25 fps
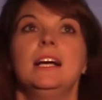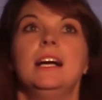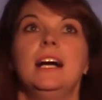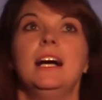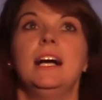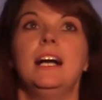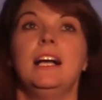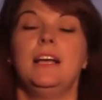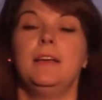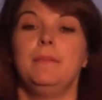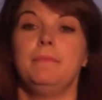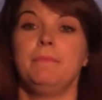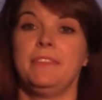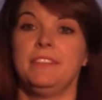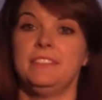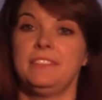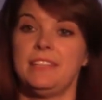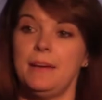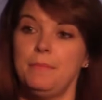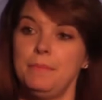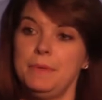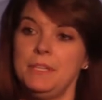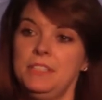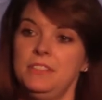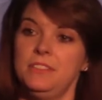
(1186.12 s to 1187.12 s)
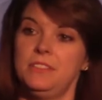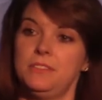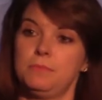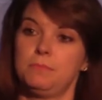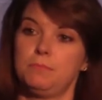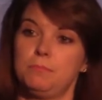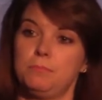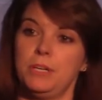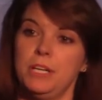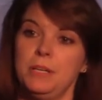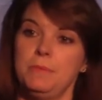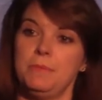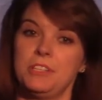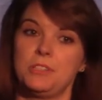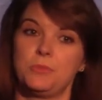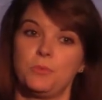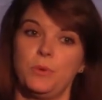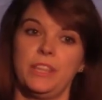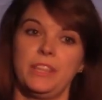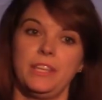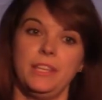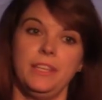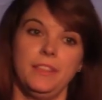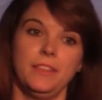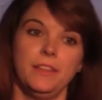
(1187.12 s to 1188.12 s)
Um, this happens pretty much
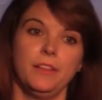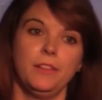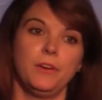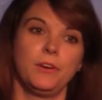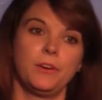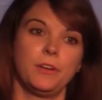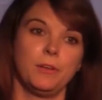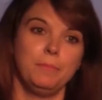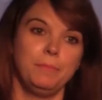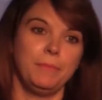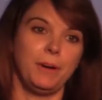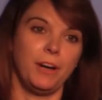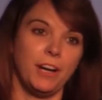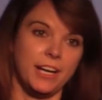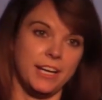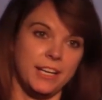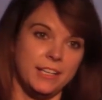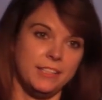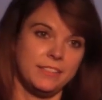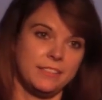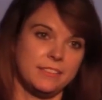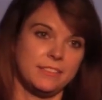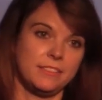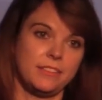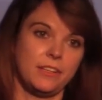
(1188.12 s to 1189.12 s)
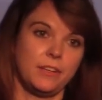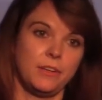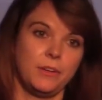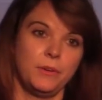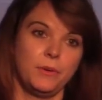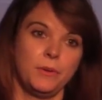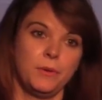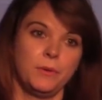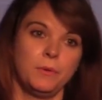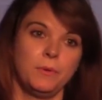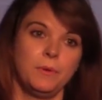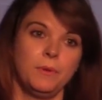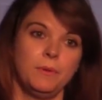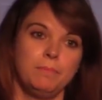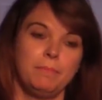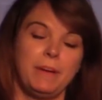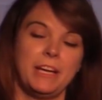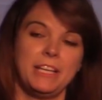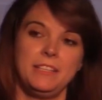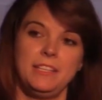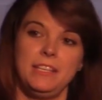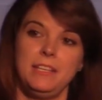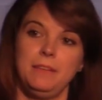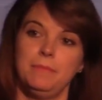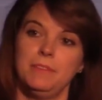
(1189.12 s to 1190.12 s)
within the local markets. So my
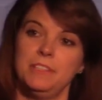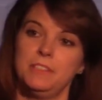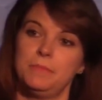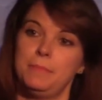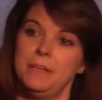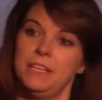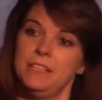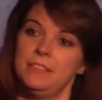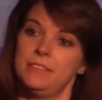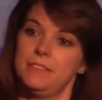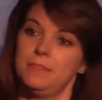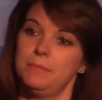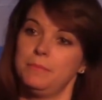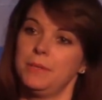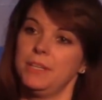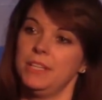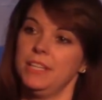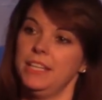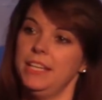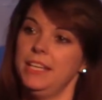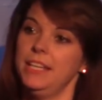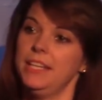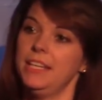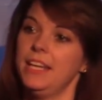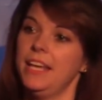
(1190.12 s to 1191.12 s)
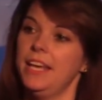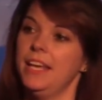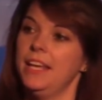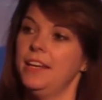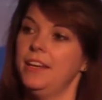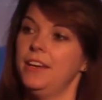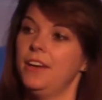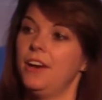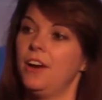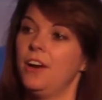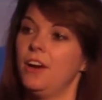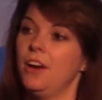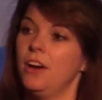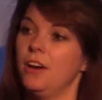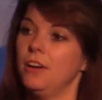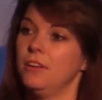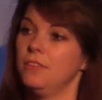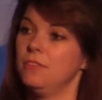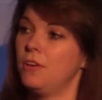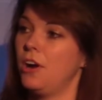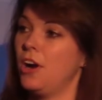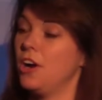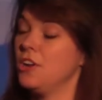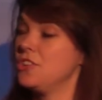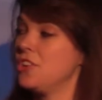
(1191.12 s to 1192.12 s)
team is based in Berlin, and
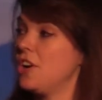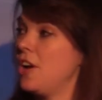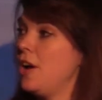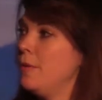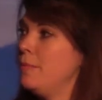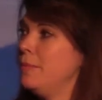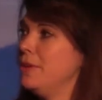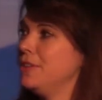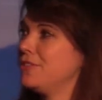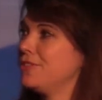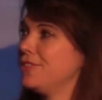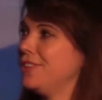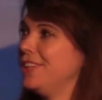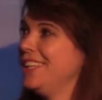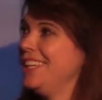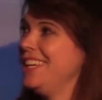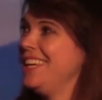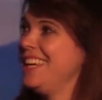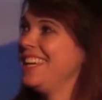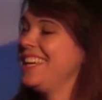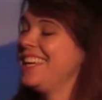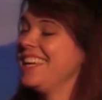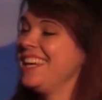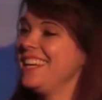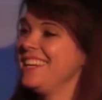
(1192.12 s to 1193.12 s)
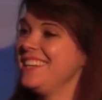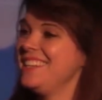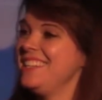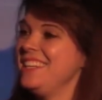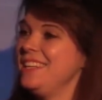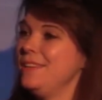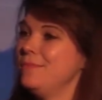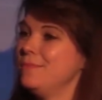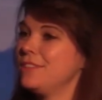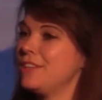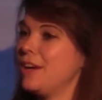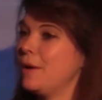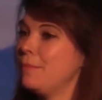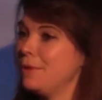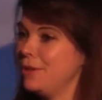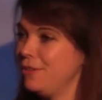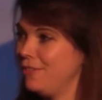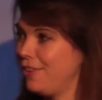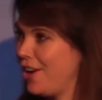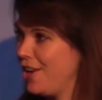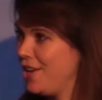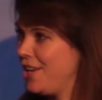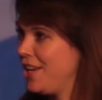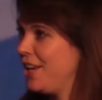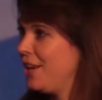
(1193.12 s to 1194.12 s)
our, our job is really getting teams up and
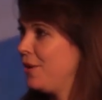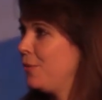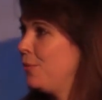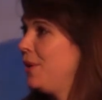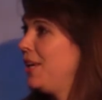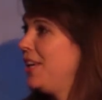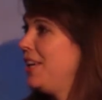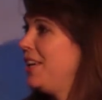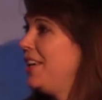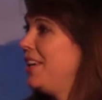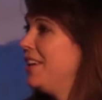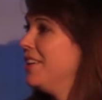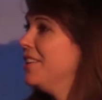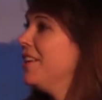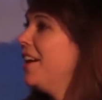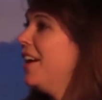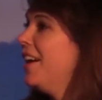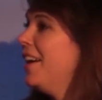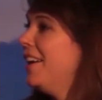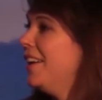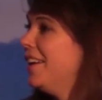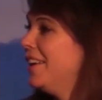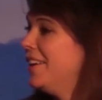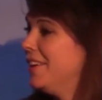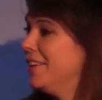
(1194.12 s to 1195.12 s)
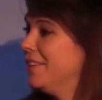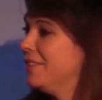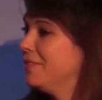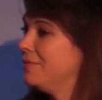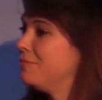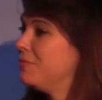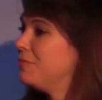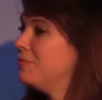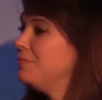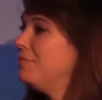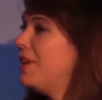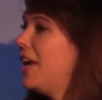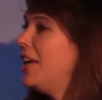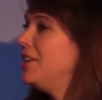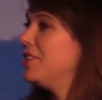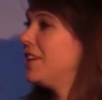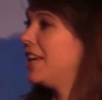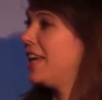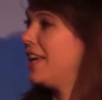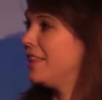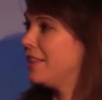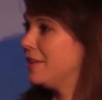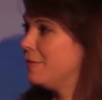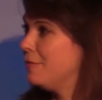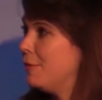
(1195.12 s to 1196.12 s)
running. We uh,
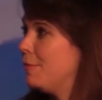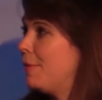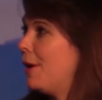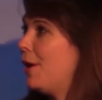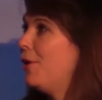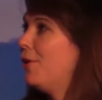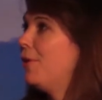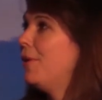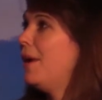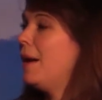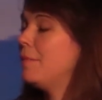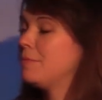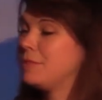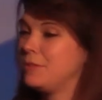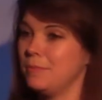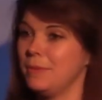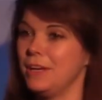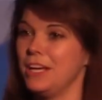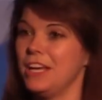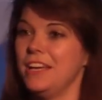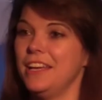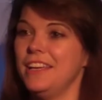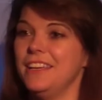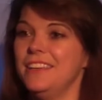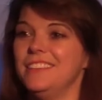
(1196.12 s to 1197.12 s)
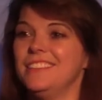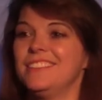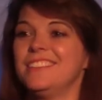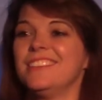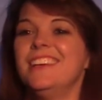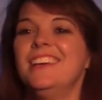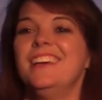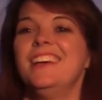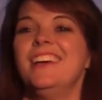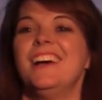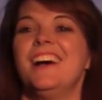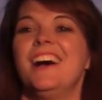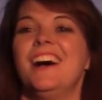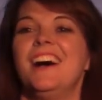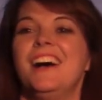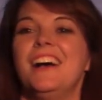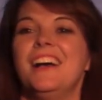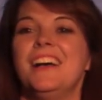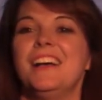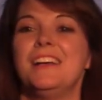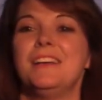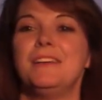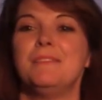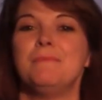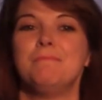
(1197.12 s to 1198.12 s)
educate them about Apptimize,
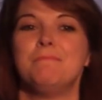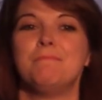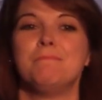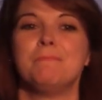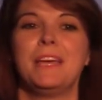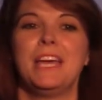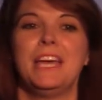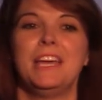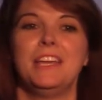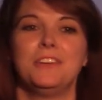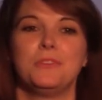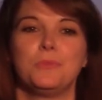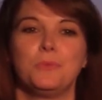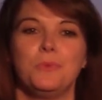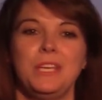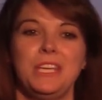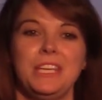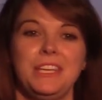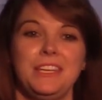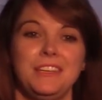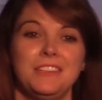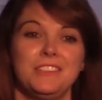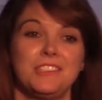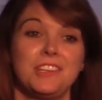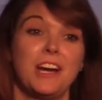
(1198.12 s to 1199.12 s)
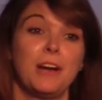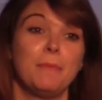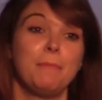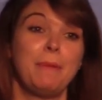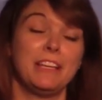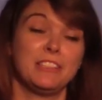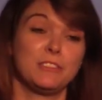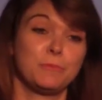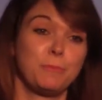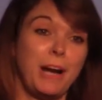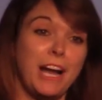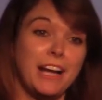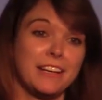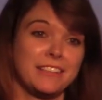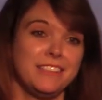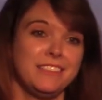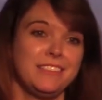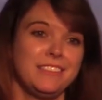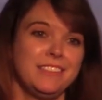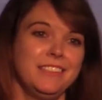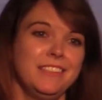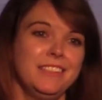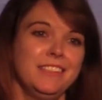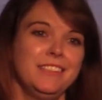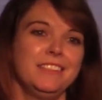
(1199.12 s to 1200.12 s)
um, and we share best
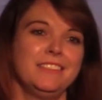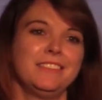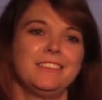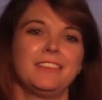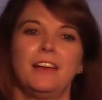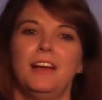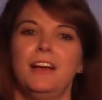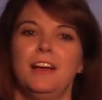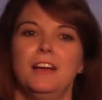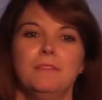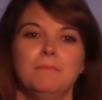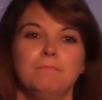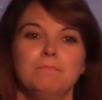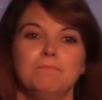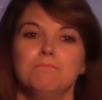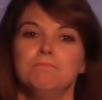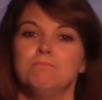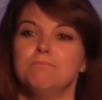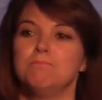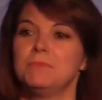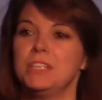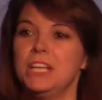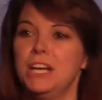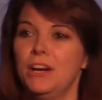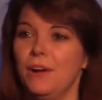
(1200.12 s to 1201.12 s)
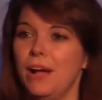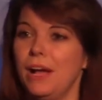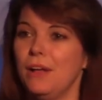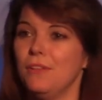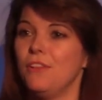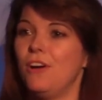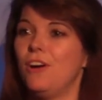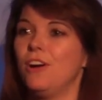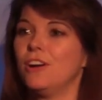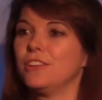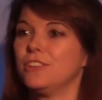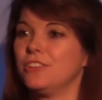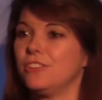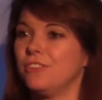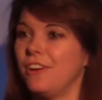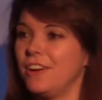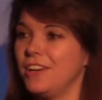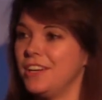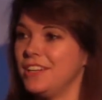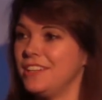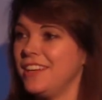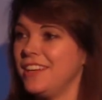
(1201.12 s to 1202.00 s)
practices, um, you know, how long to run